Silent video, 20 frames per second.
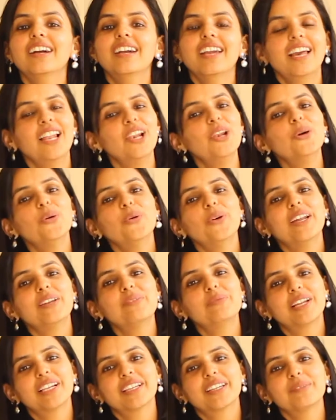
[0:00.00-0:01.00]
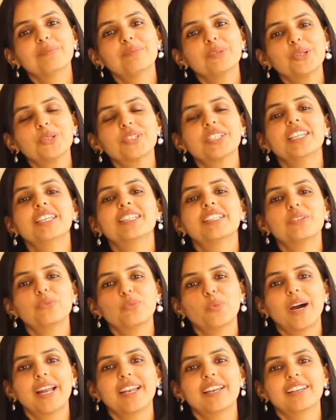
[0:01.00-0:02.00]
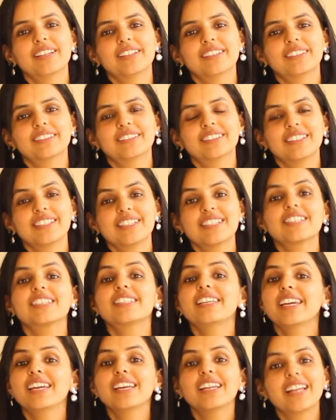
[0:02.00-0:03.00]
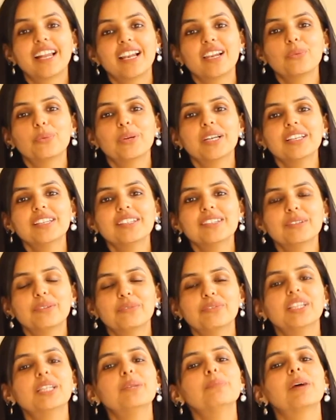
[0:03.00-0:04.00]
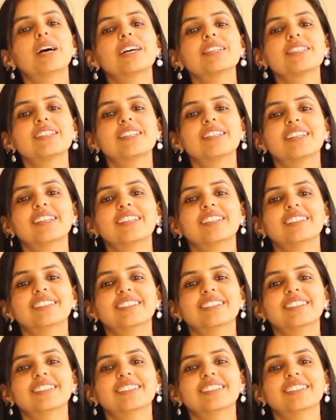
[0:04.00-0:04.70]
Hello and welcome to Season 1, Staying Relevant with the MasterNi.